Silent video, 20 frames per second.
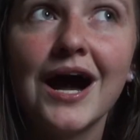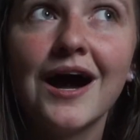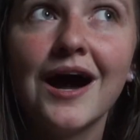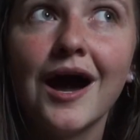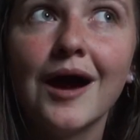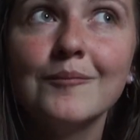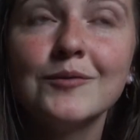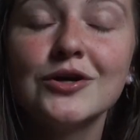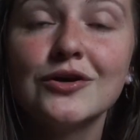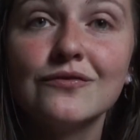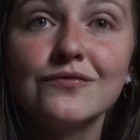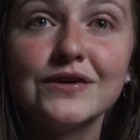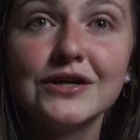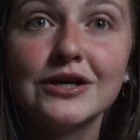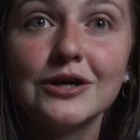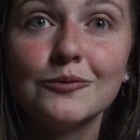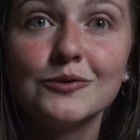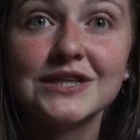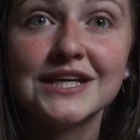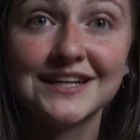I'm gonna go
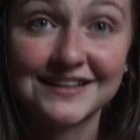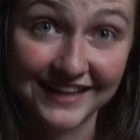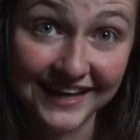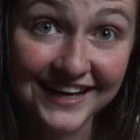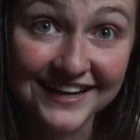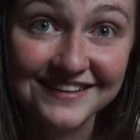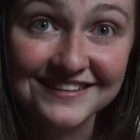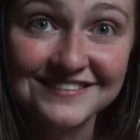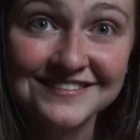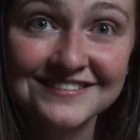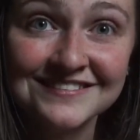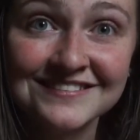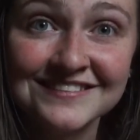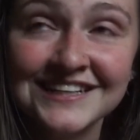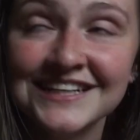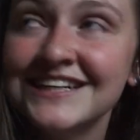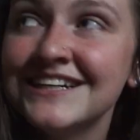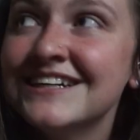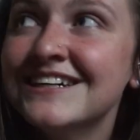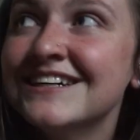figure out what the heck that is,
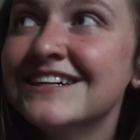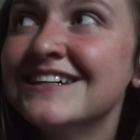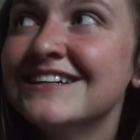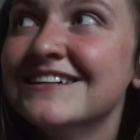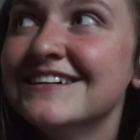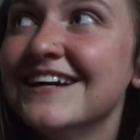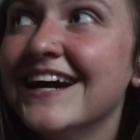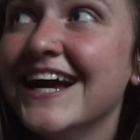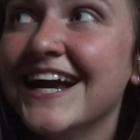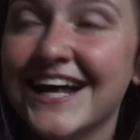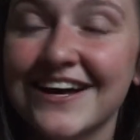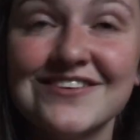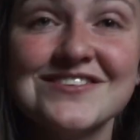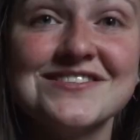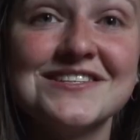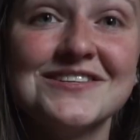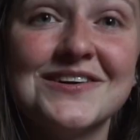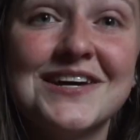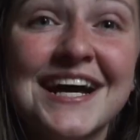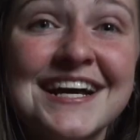and I'll
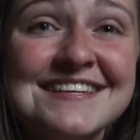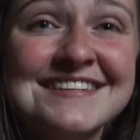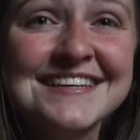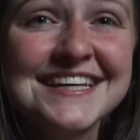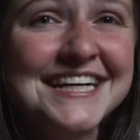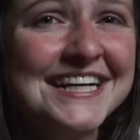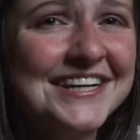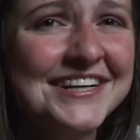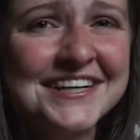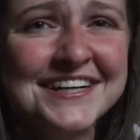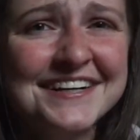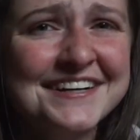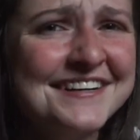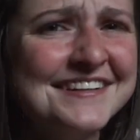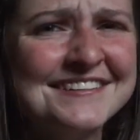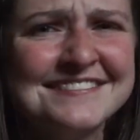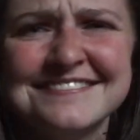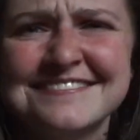see you guys later.